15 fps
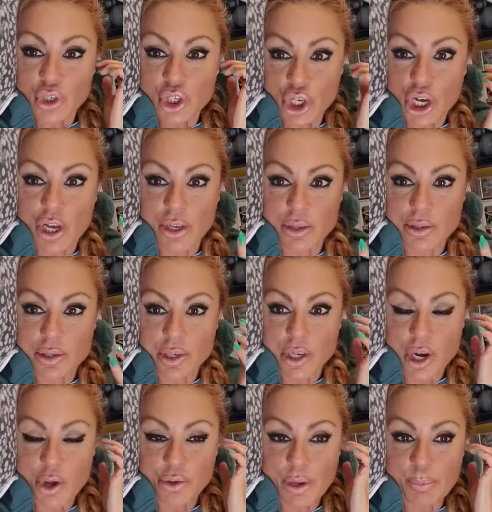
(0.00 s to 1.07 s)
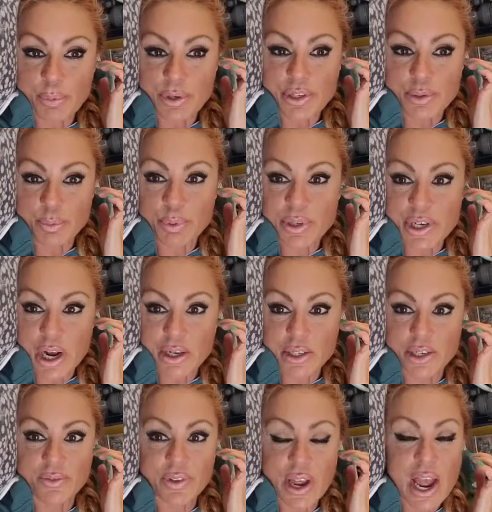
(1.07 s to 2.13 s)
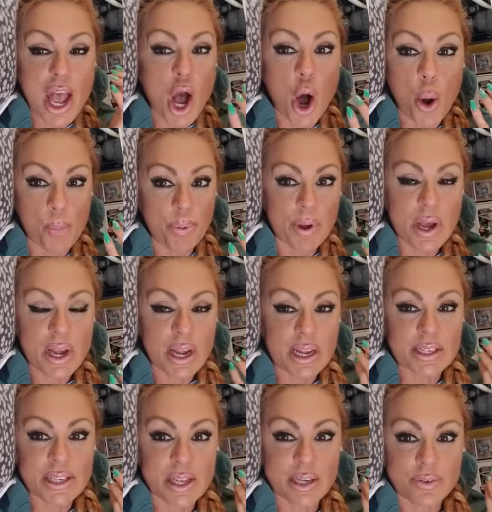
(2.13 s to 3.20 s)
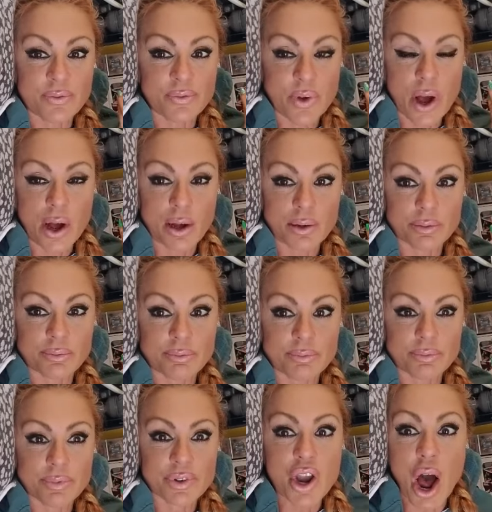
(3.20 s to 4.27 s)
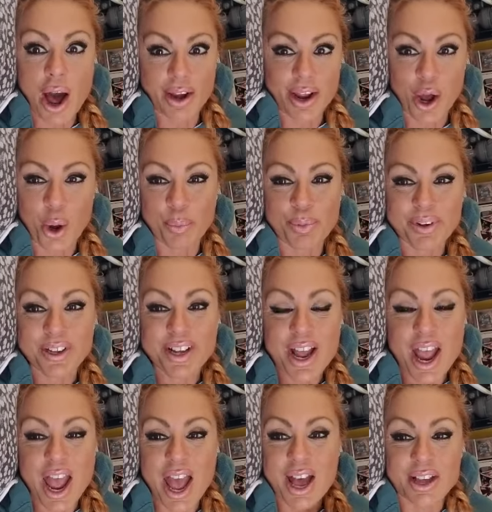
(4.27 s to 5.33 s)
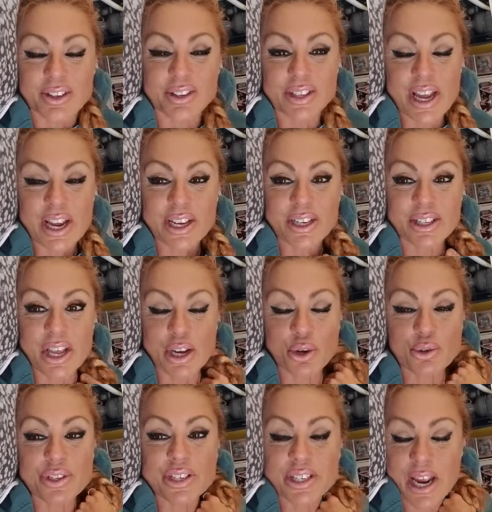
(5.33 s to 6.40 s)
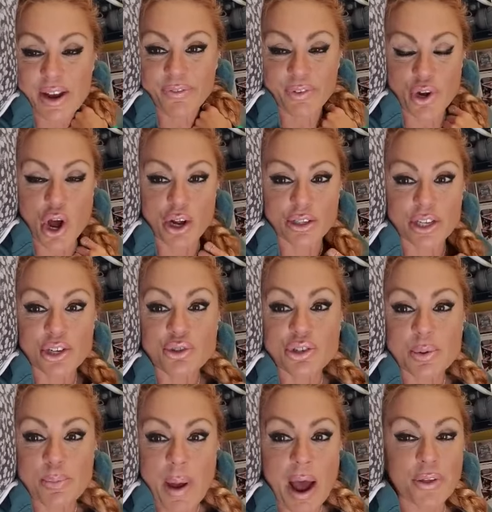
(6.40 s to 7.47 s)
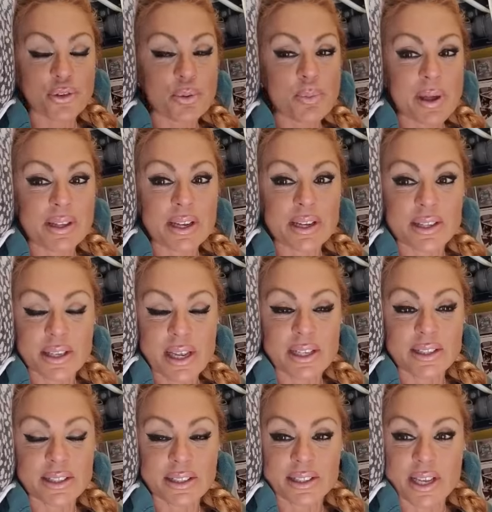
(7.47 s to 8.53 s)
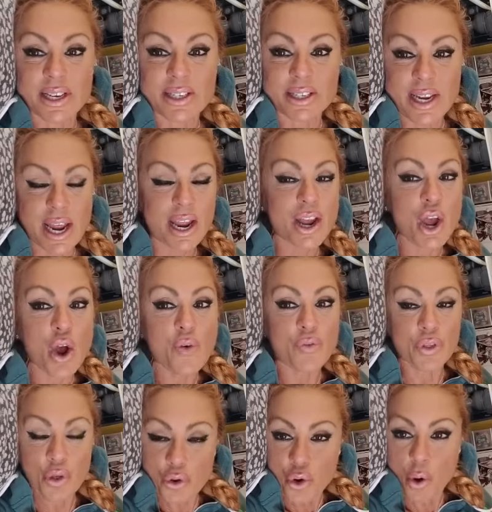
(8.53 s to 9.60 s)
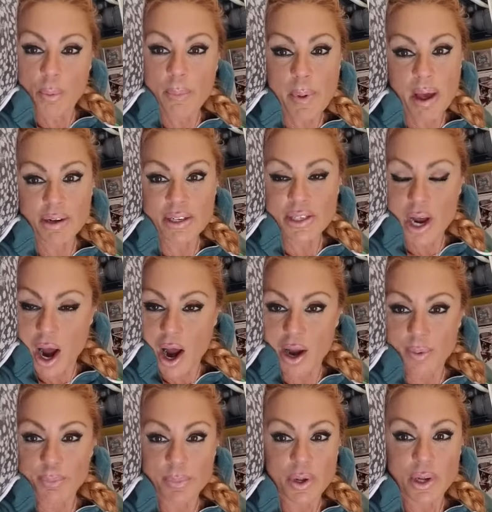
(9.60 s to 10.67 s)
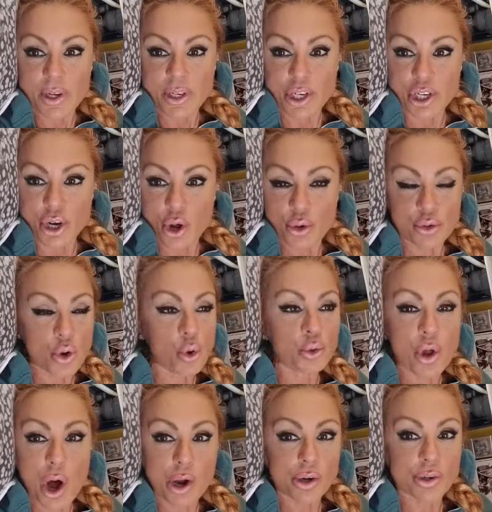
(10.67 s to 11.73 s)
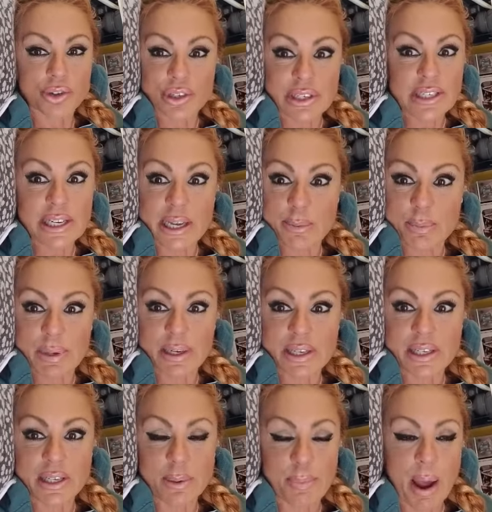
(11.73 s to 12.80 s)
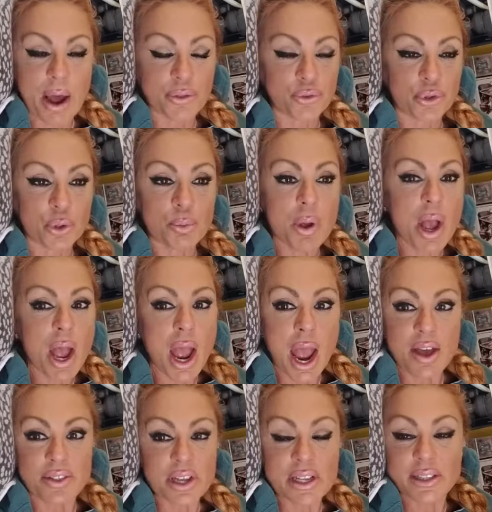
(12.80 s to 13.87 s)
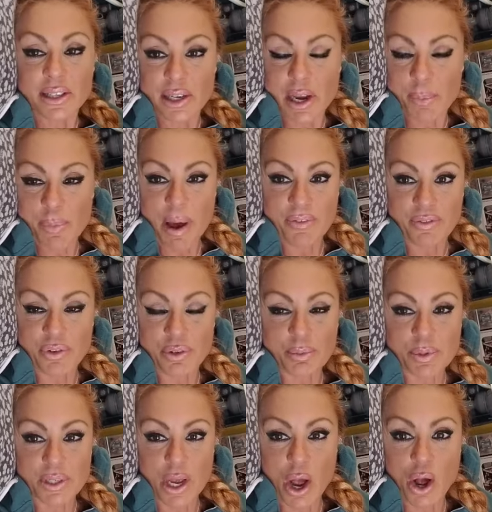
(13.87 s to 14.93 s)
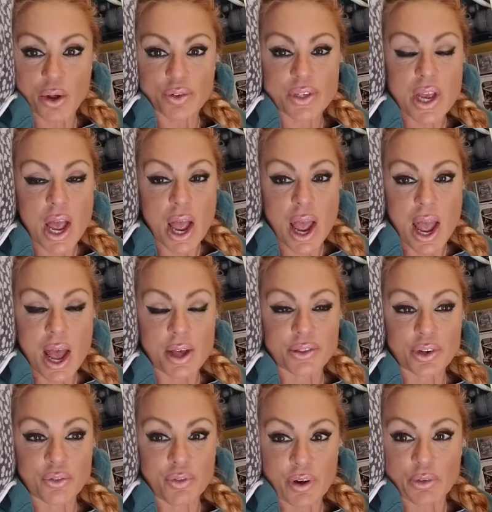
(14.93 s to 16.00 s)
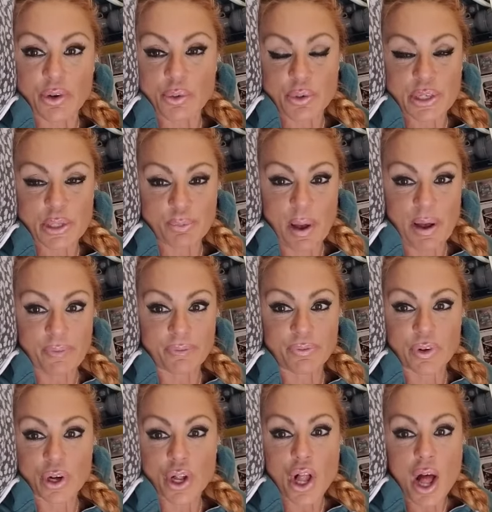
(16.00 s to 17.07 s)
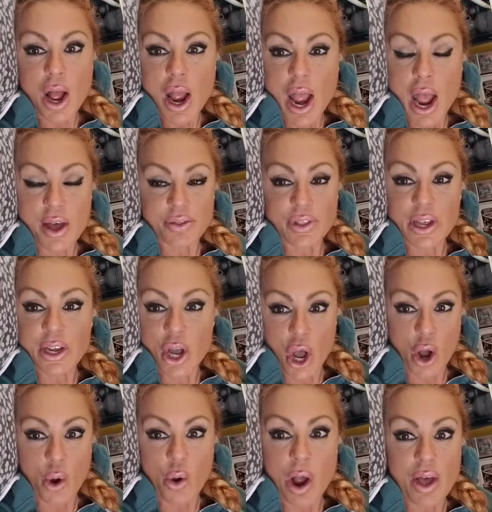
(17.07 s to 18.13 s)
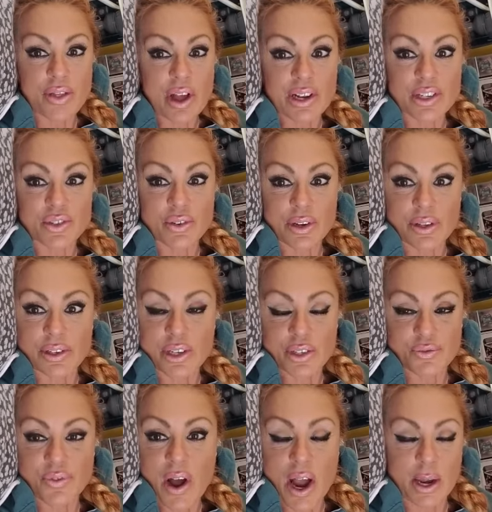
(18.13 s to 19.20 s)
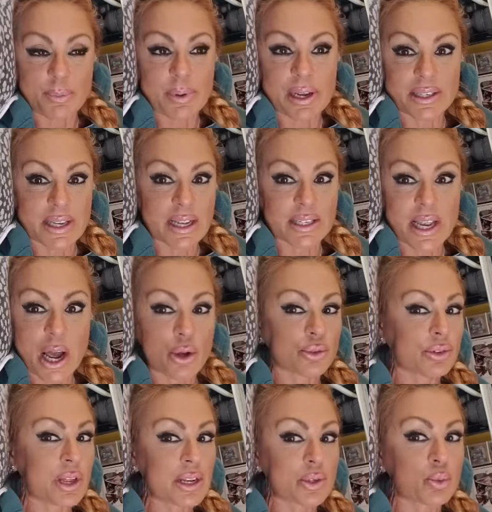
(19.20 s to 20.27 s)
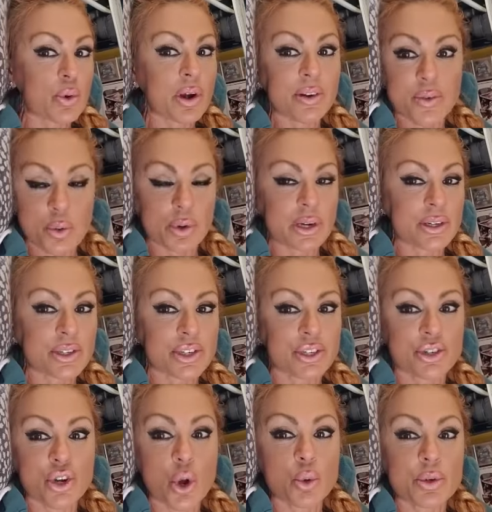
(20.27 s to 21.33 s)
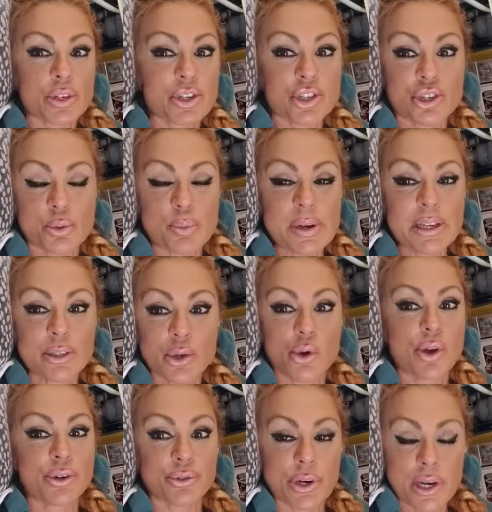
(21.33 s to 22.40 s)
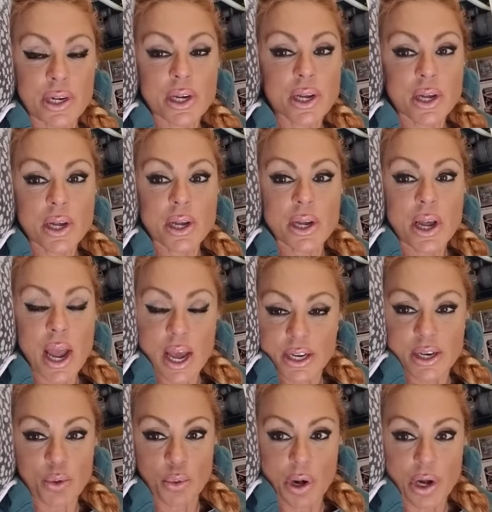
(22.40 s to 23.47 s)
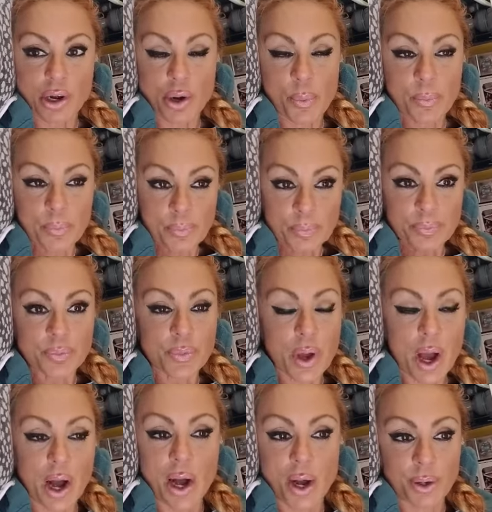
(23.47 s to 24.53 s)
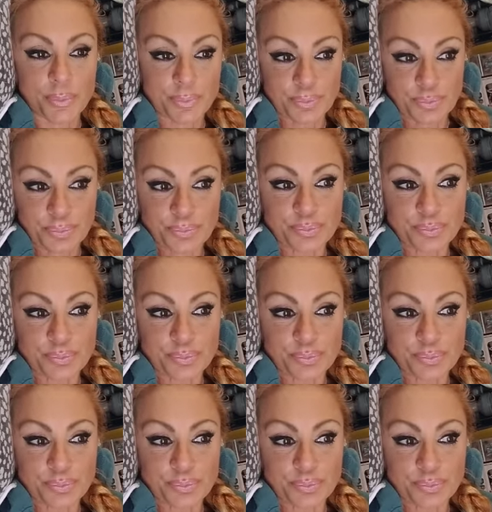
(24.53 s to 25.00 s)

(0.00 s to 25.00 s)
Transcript: good, you know, they pro productive, they help instead of uh not help, and they they don't stay for long. They use the bathroom and they they they stay for the normal amount of time, you know, no longer than ten minutes in the bathroom, and they clean up after themselves, and they're very respectful, and they go. And that's and that's fine, because that's how that's where everyone is. No one should be loitering anywhere. Um,